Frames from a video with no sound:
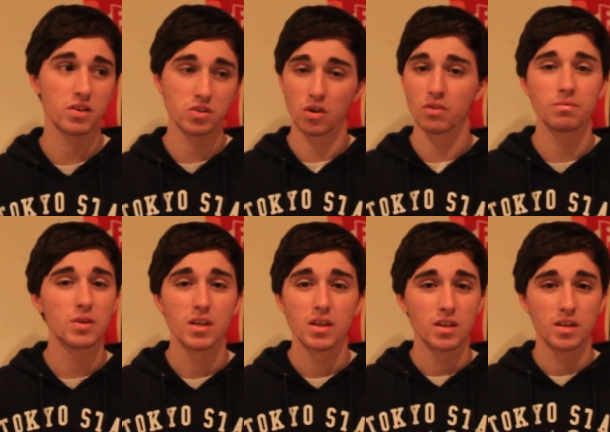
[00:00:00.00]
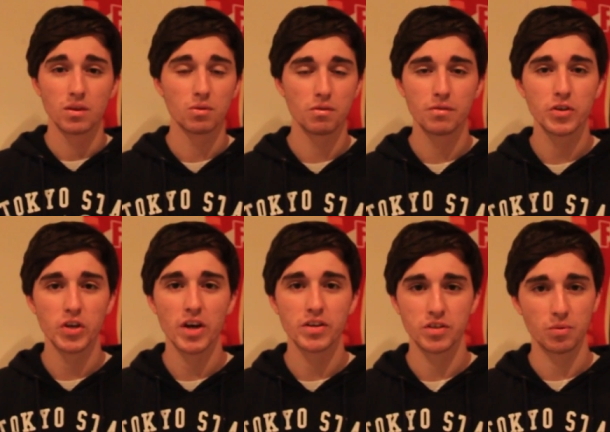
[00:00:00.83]
So there were a few
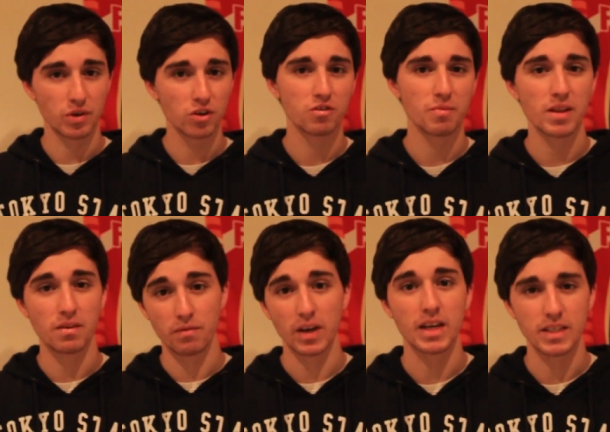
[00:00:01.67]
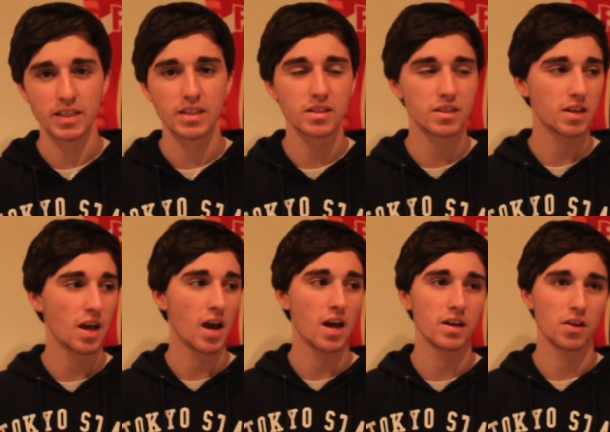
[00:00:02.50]
changes that we could have made that Wenger didn't,
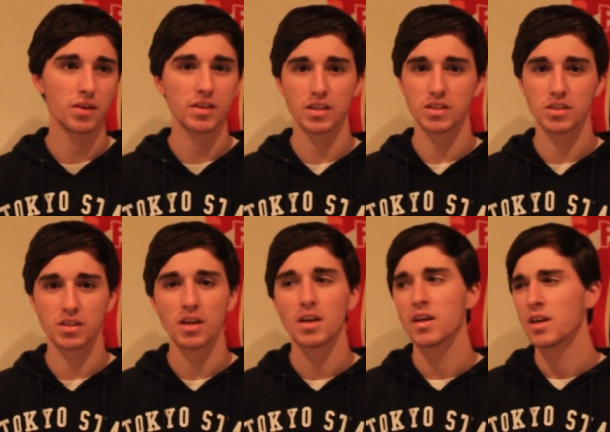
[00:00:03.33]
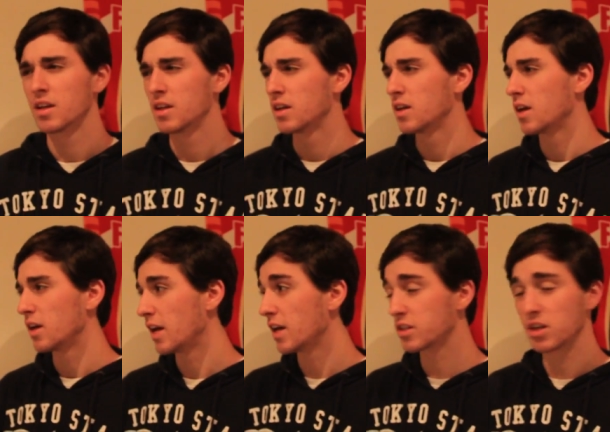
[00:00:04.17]
and I think
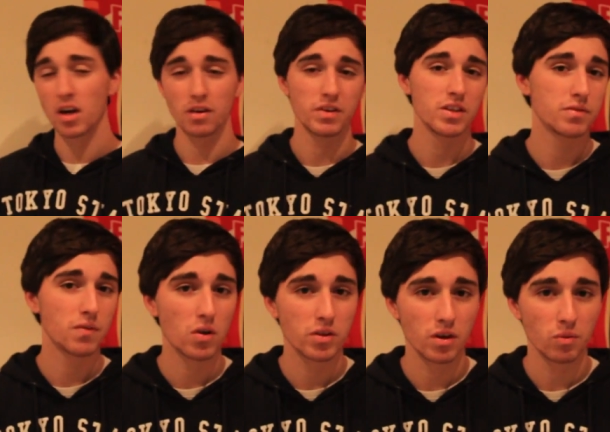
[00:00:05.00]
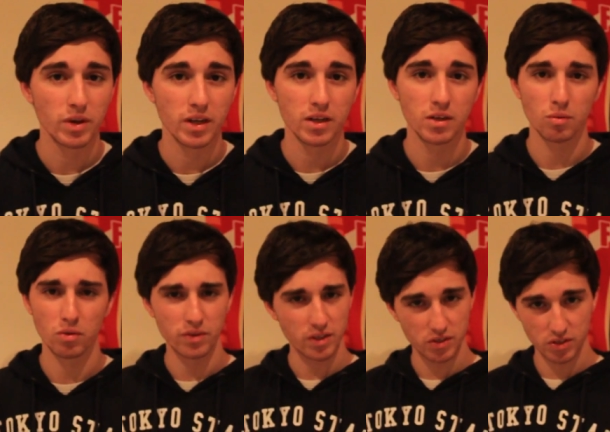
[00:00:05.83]
it's kind of his fault that we were
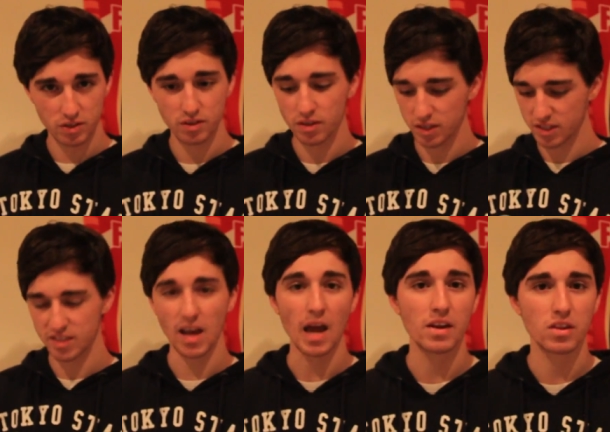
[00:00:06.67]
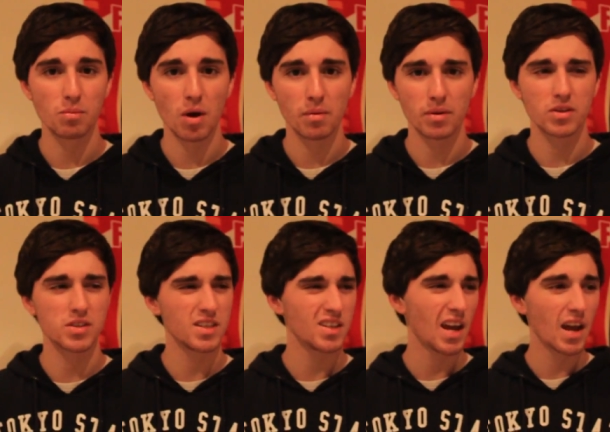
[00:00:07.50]
in this state at the moment, because
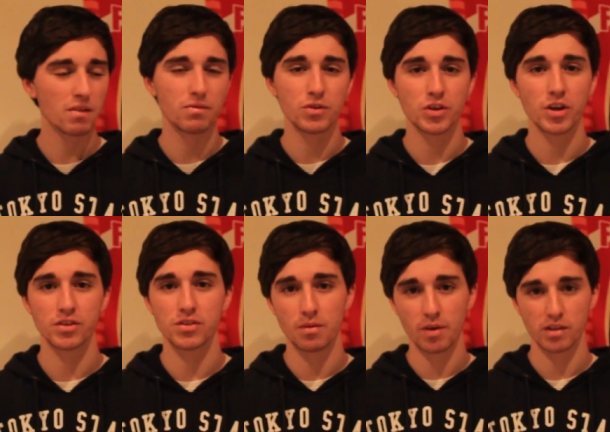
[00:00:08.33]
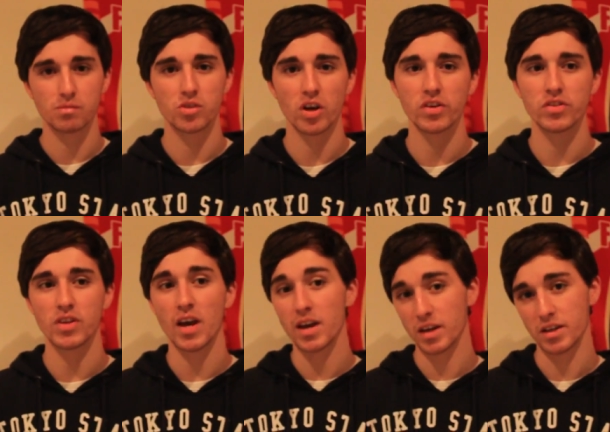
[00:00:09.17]
he had a few chances to make some changes
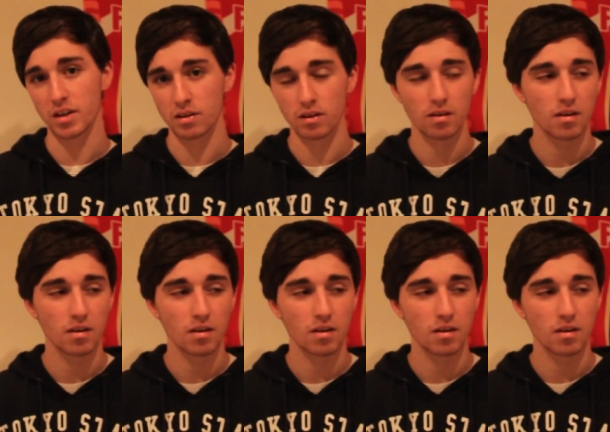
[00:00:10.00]
and he didn't.